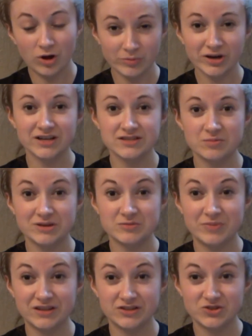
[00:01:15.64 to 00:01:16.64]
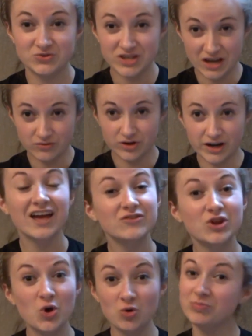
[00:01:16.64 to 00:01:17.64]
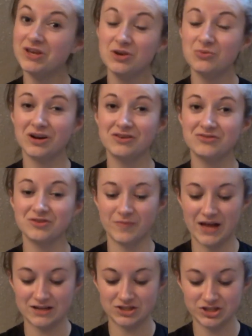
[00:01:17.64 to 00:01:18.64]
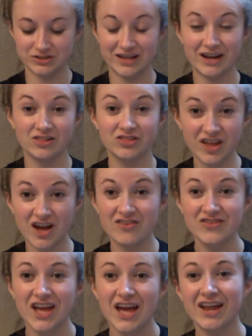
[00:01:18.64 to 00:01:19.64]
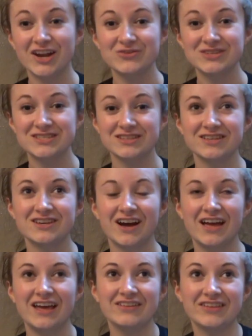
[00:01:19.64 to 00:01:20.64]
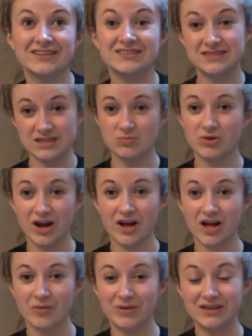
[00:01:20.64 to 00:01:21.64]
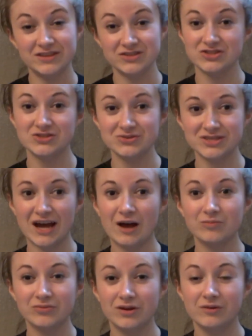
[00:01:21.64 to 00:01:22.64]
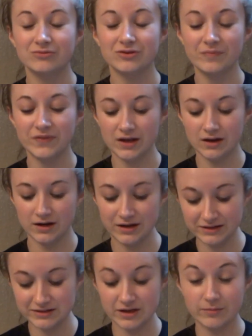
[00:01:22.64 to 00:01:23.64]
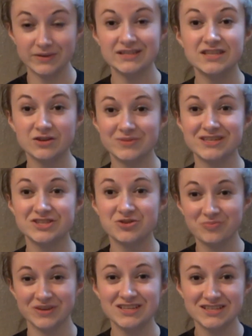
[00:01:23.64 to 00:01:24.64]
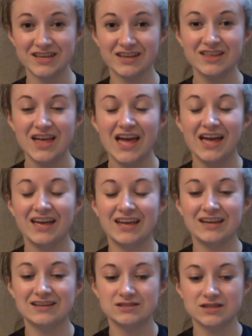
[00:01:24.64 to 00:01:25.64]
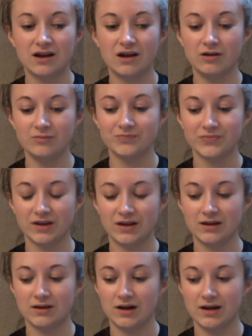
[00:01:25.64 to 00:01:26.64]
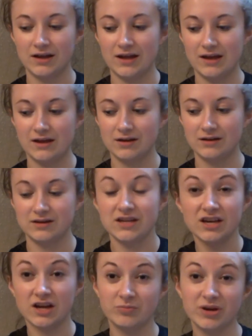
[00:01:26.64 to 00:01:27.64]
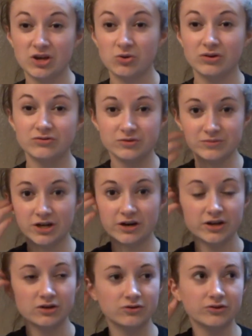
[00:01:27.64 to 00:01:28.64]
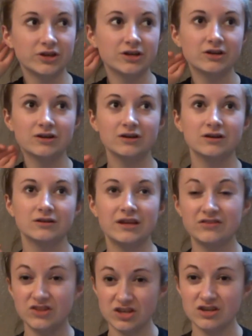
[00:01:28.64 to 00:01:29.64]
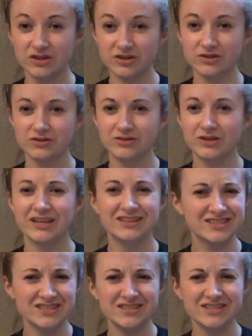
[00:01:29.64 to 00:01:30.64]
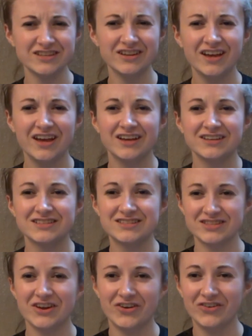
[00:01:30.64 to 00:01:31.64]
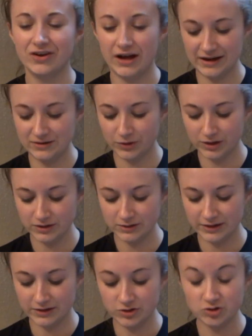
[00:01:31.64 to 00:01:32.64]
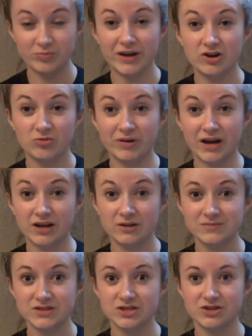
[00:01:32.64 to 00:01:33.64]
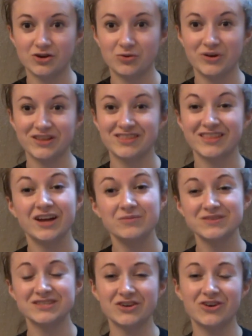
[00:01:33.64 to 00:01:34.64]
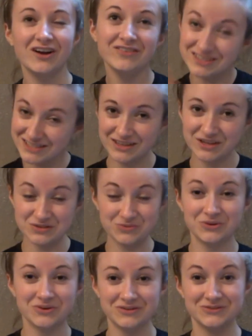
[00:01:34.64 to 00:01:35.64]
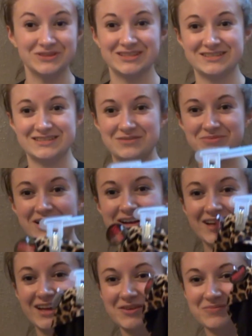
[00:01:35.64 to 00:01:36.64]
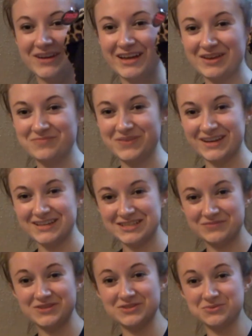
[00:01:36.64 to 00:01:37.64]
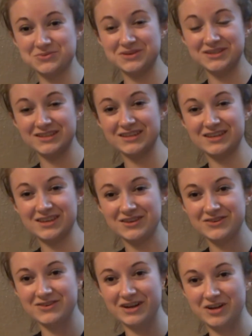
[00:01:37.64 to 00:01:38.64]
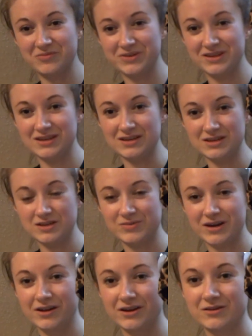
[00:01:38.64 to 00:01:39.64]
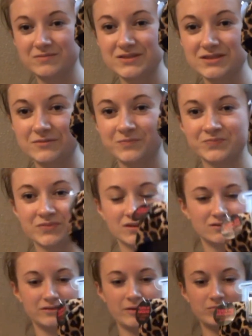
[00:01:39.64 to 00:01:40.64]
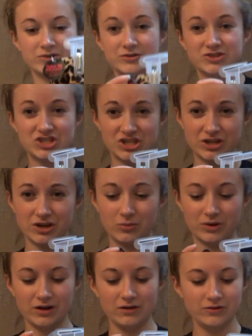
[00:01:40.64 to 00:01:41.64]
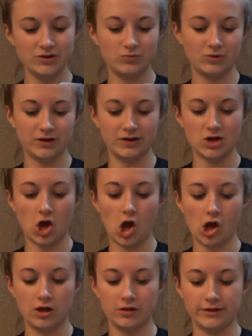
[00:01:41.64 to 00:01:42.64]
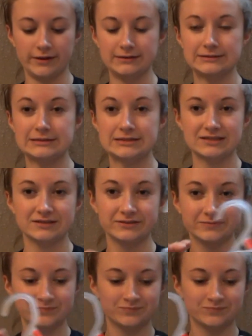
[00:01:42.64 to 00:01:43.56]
Walmart has the best bathing suits ever. I have an OP one from last year that I love and I recently got a like zebra bathing suit top from there and it's amazing amazing amazing and um, I got a neon pink one from Target earlier in the year in the season so I wanted like a new pair of bottoms to go with them so obviously those won't go with the zebra but I picked up these really cute um, bikini bottoms leopard cheetah whatever you want to call it